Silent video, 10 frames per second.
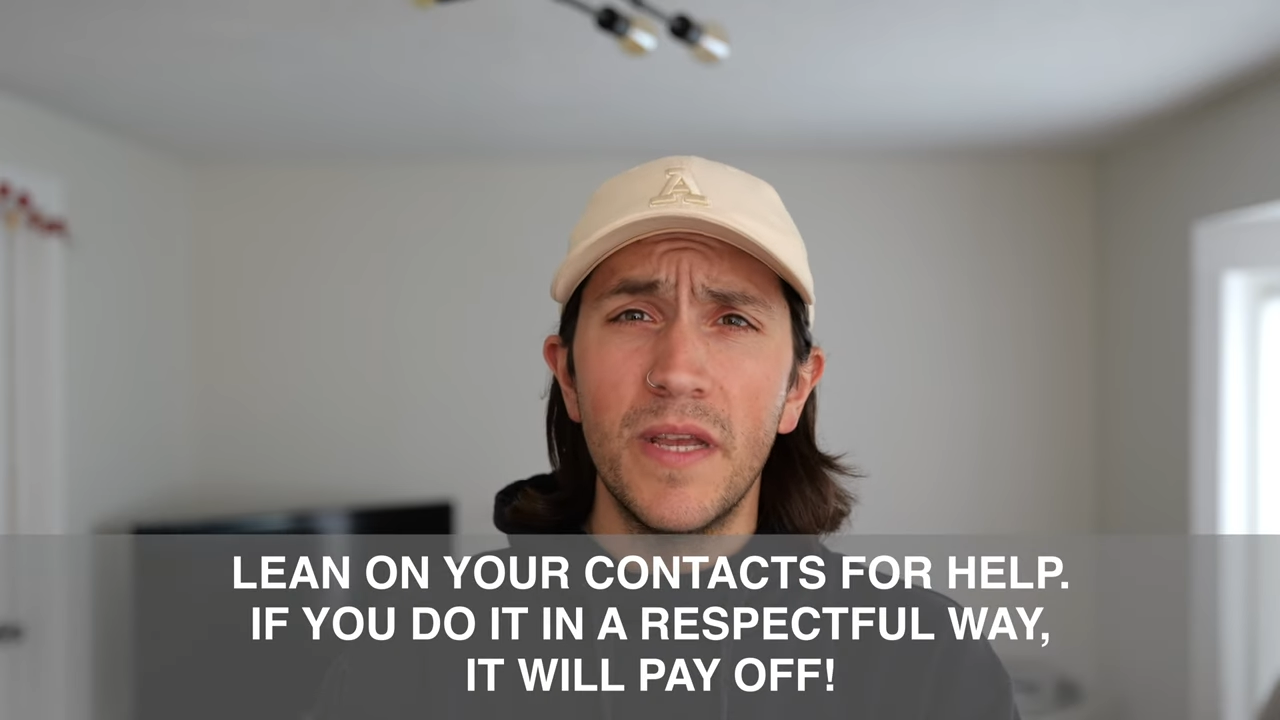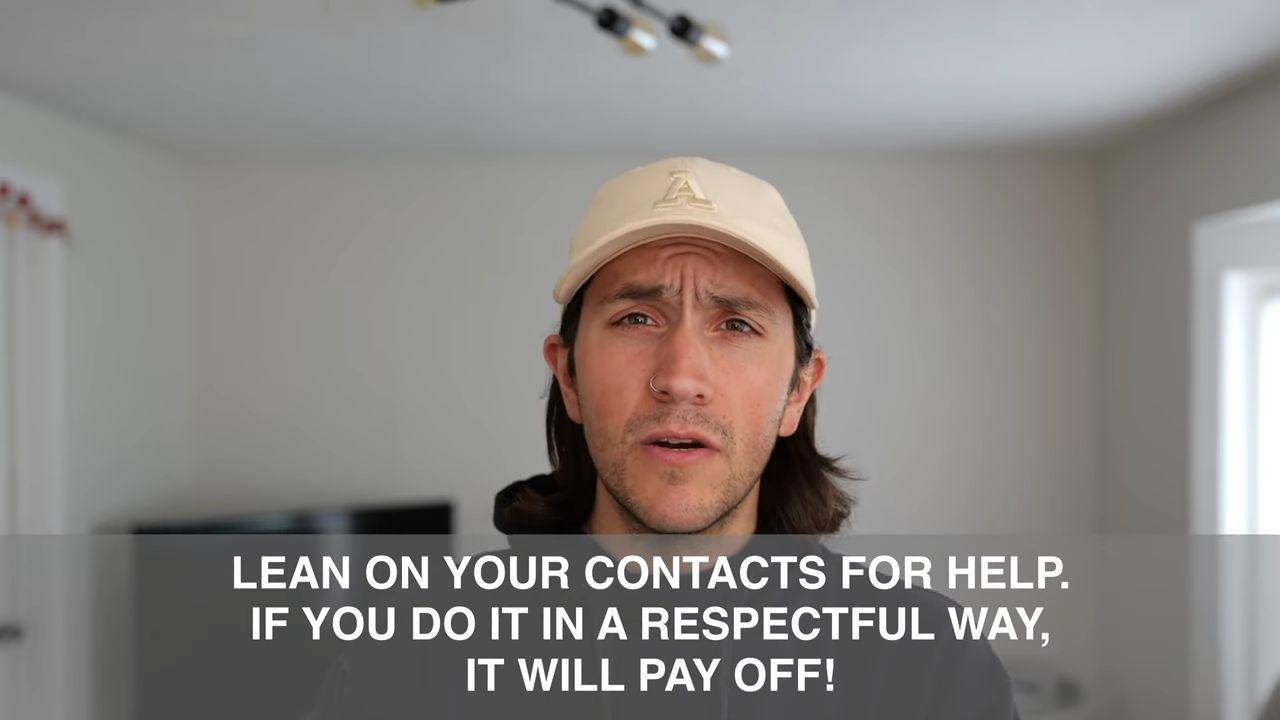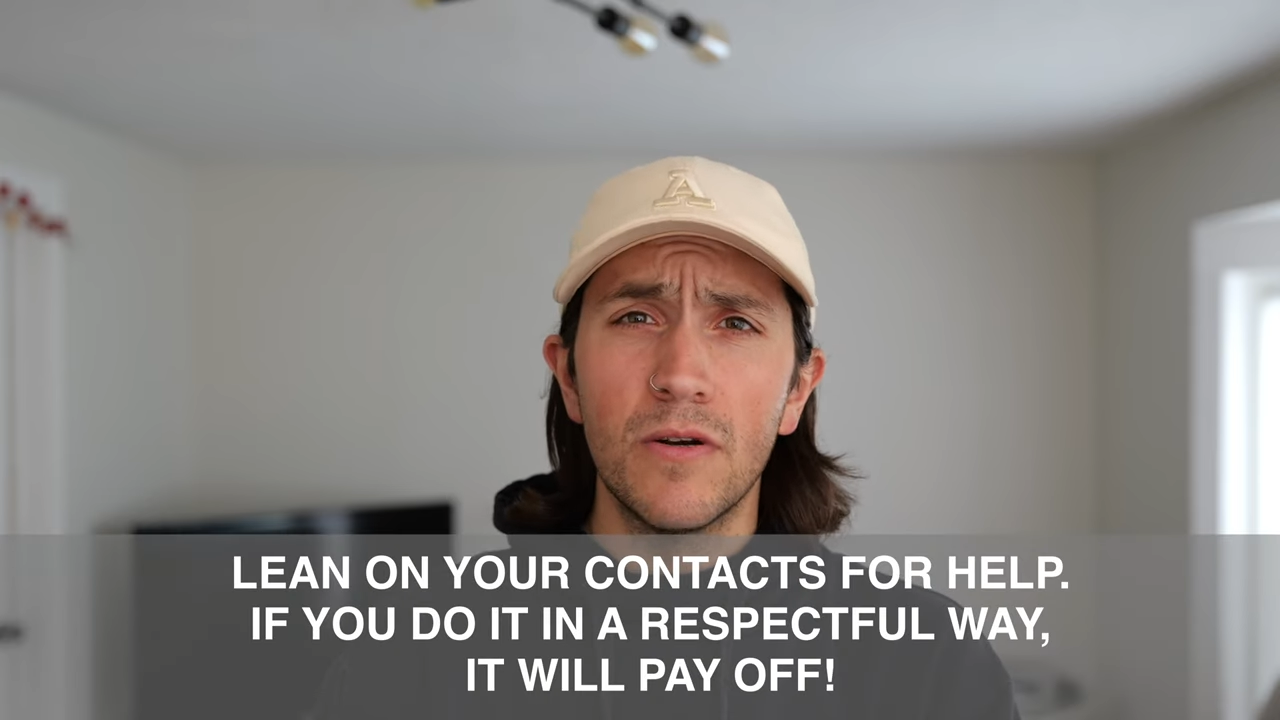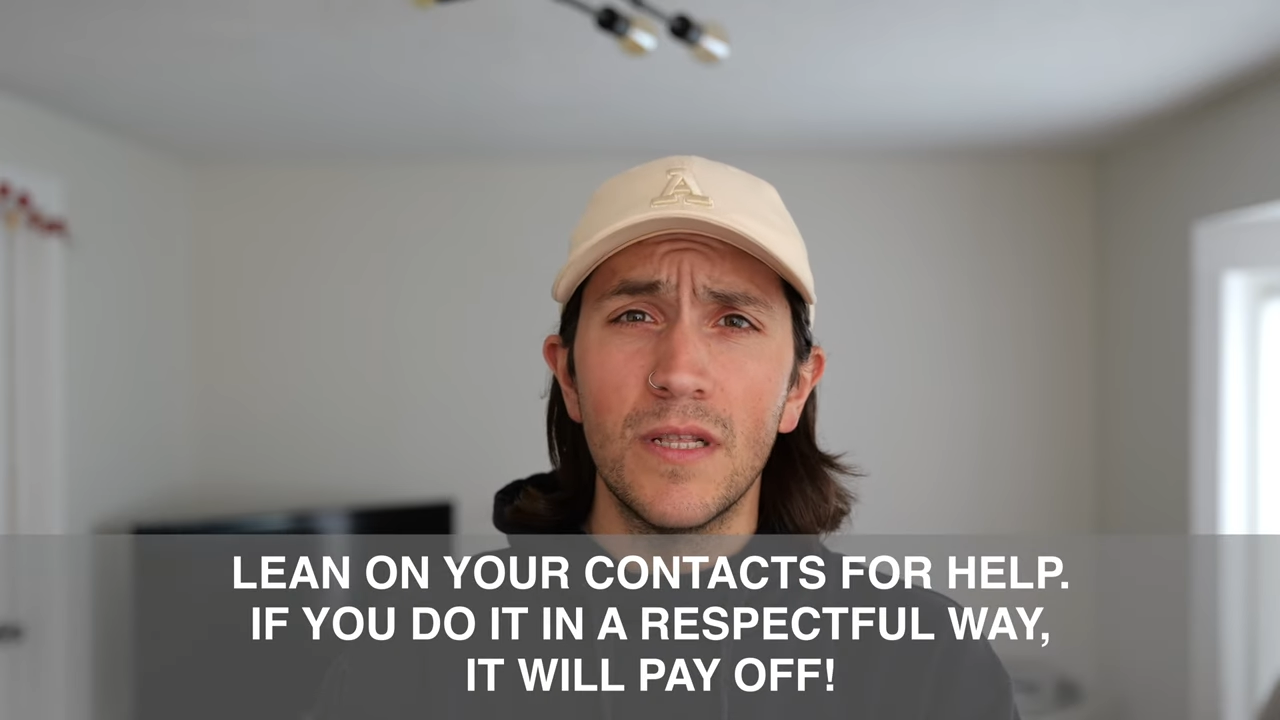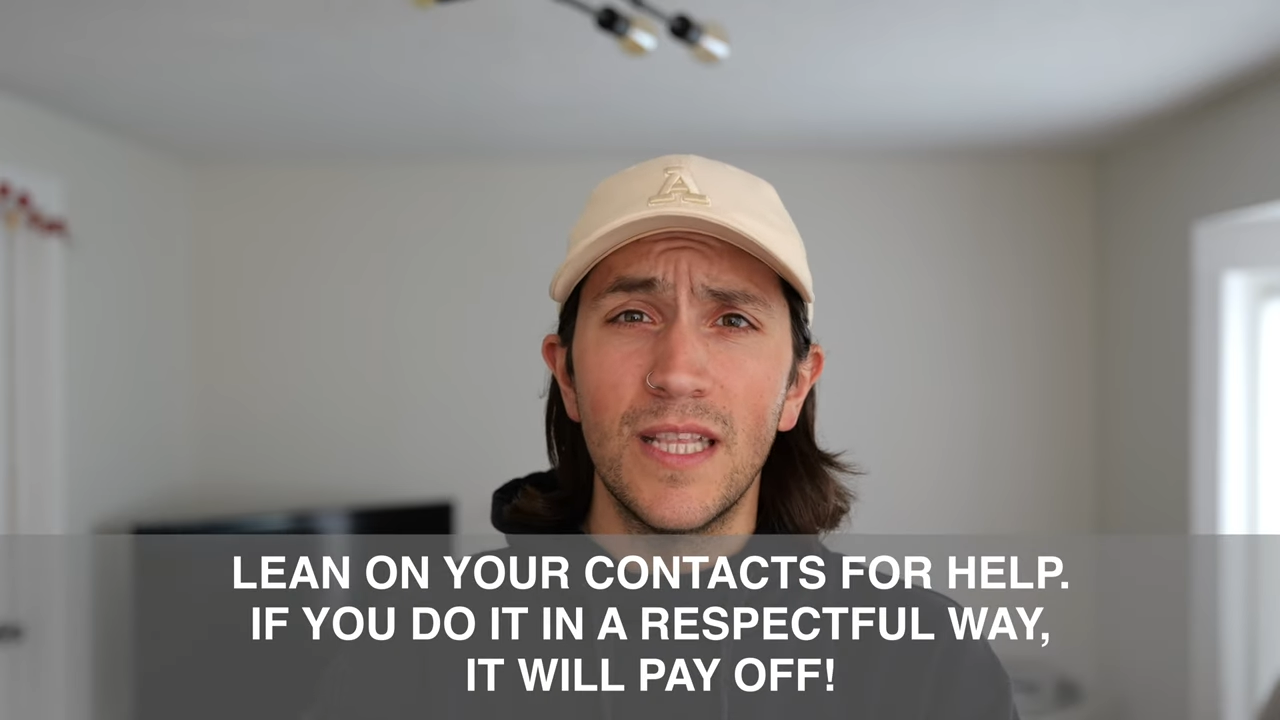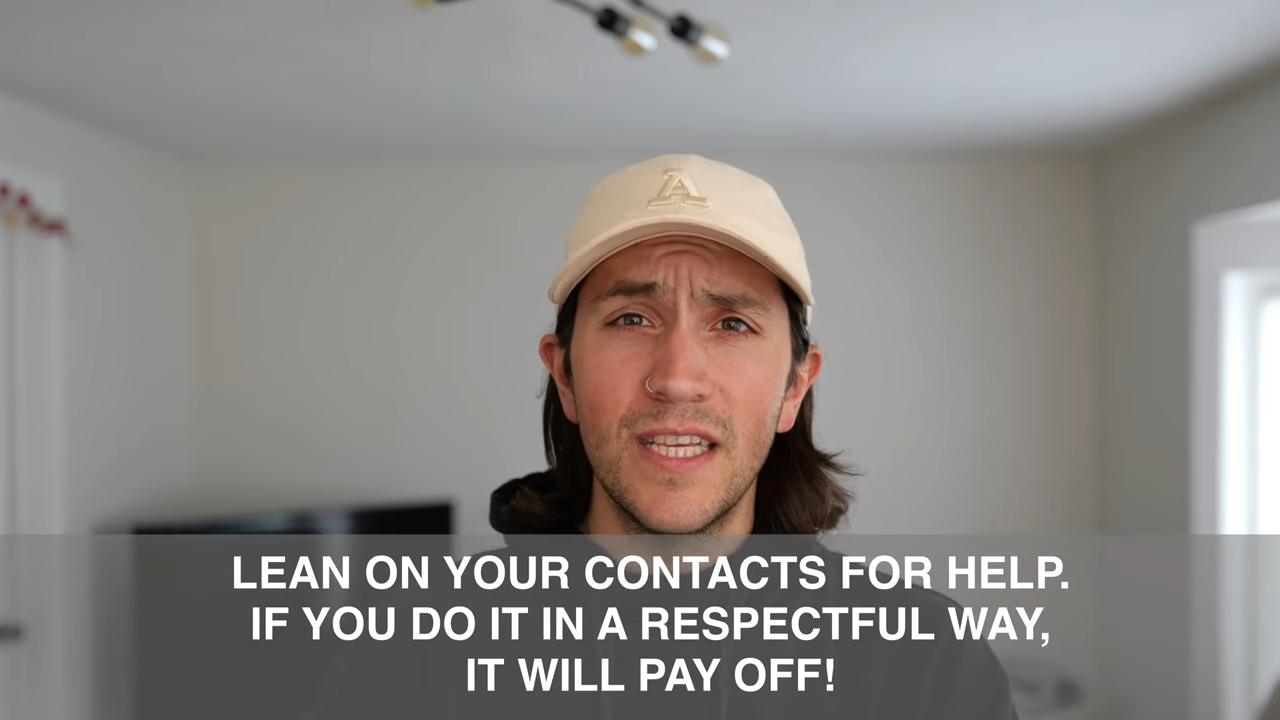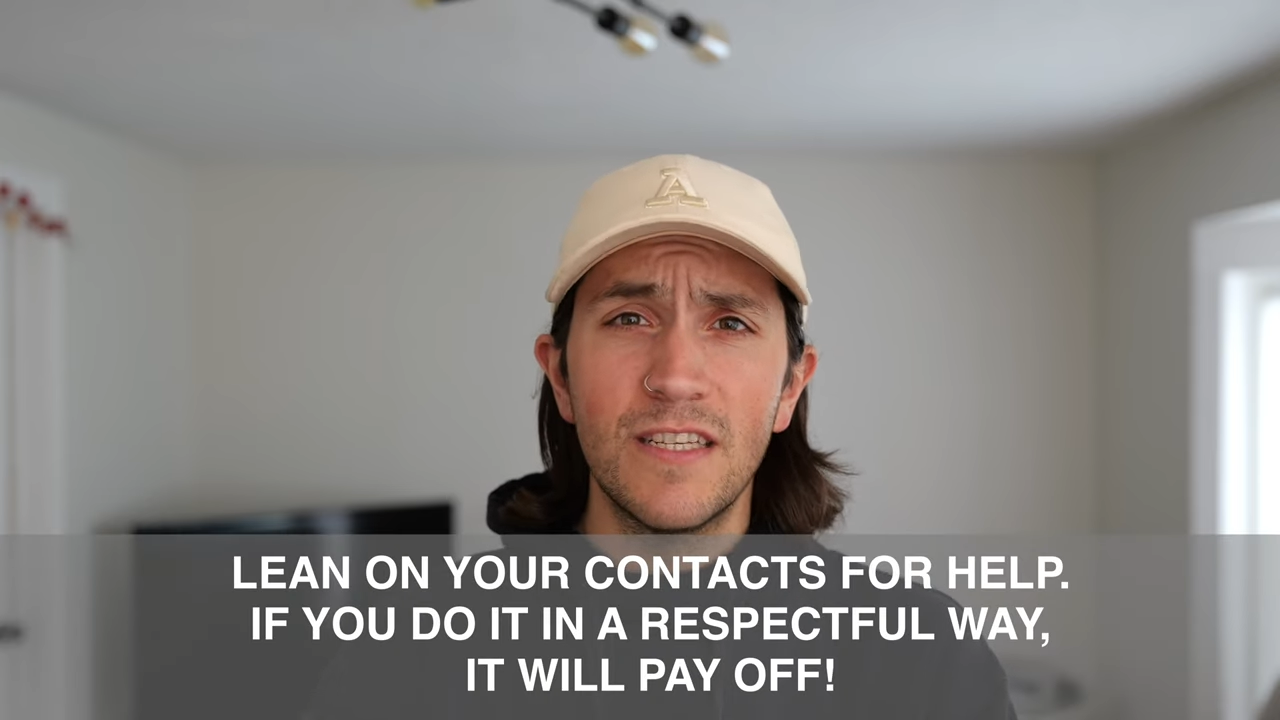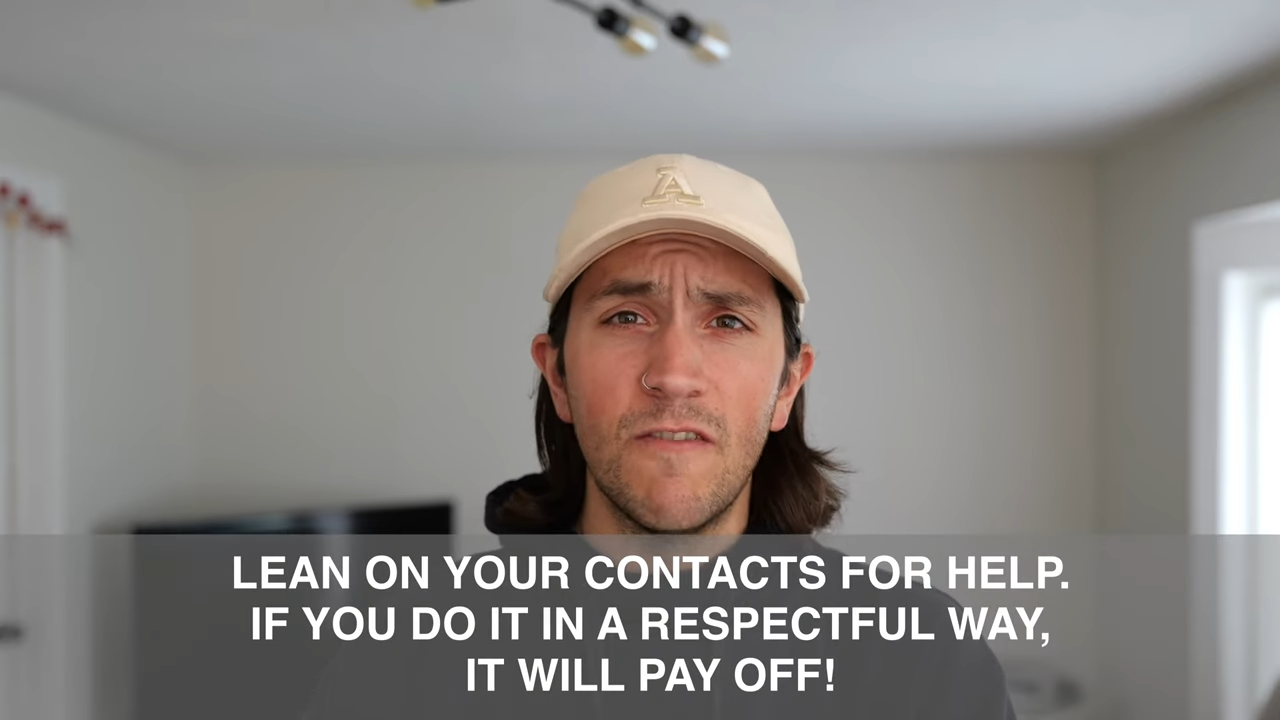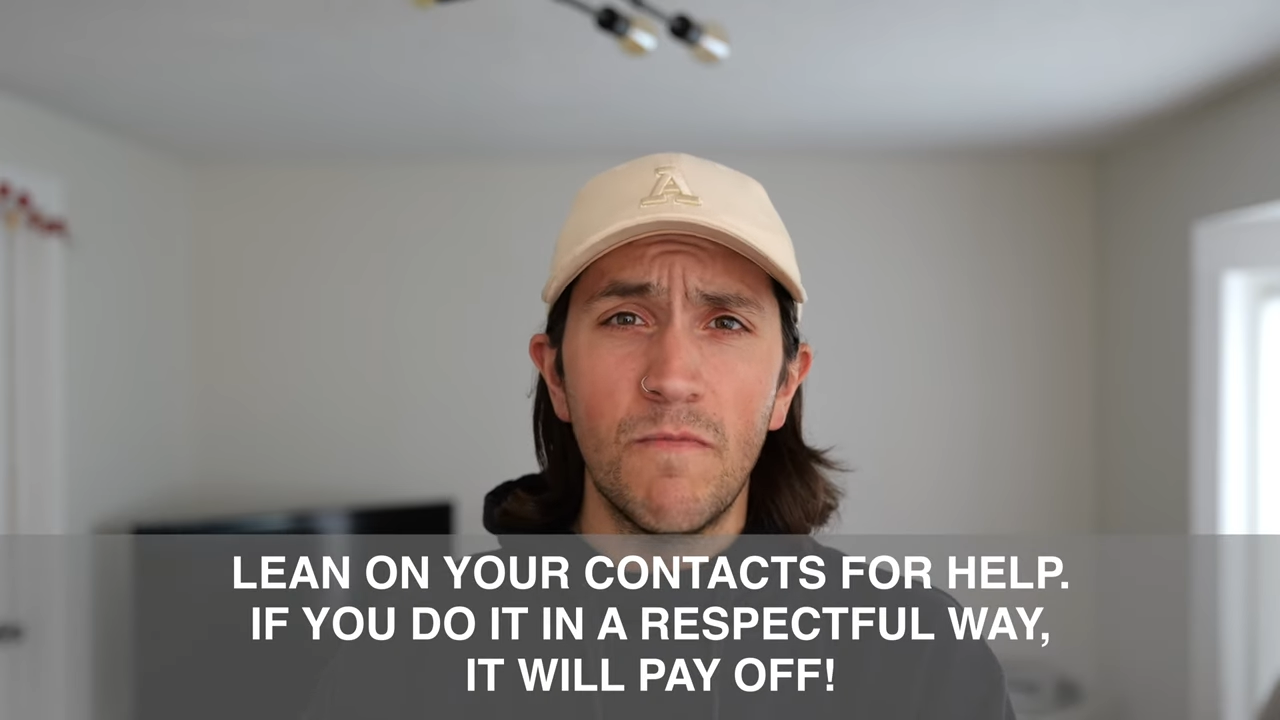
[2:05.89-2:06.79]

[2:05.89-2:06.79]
bigger list